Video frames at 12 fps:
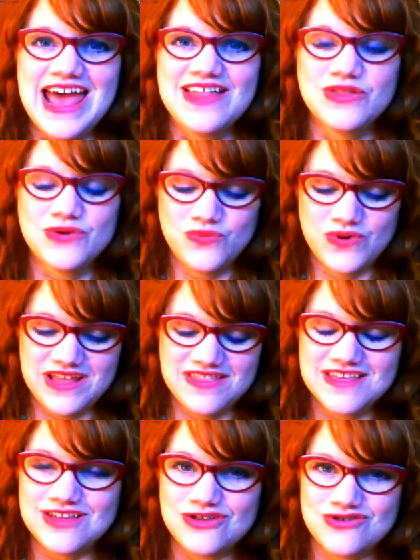and the way
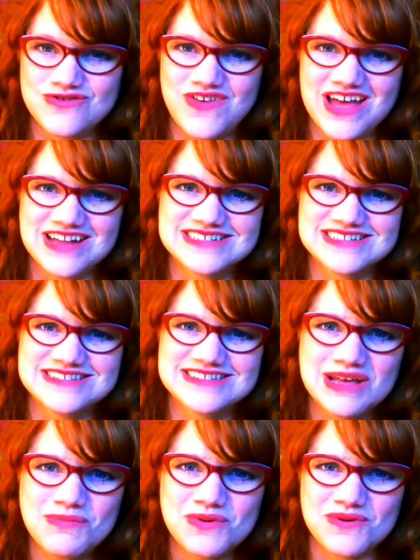that you have had to
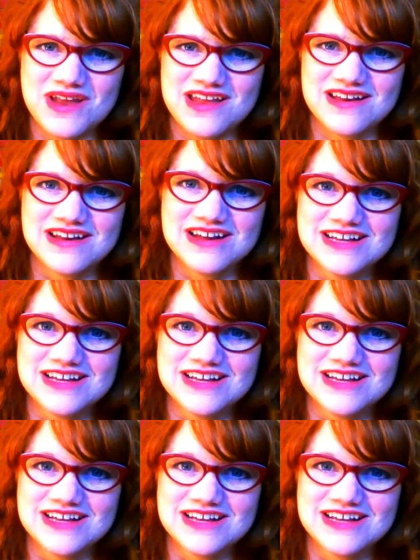separate